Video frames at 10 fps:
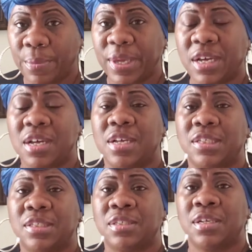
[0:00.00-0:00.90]

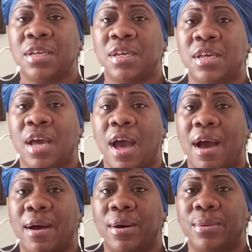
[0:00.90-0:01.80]
because
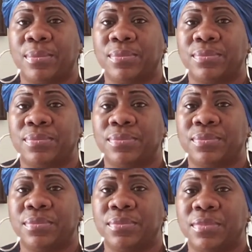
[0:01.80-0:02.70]
um,
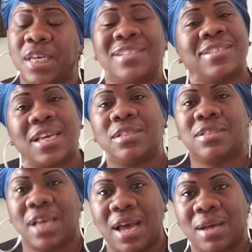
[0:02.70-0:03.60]
it takes
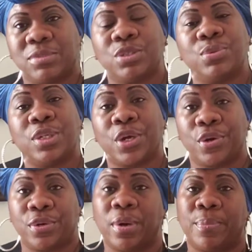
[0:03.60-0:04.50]
time to
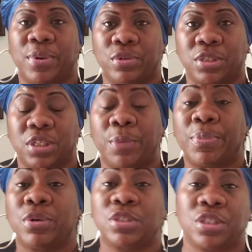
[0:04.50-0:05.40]
learn a person, a
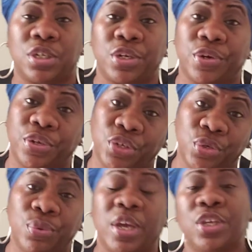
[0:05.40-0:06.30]
person to learn
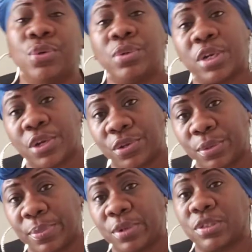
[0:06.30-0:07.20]
you, and you to learn
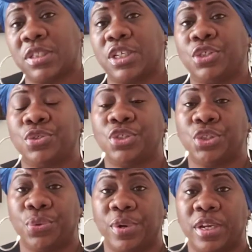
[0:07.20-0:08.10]
the person that you're
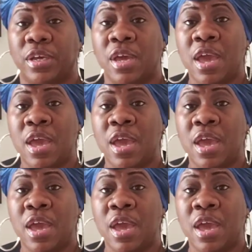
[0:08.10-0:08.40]
joining.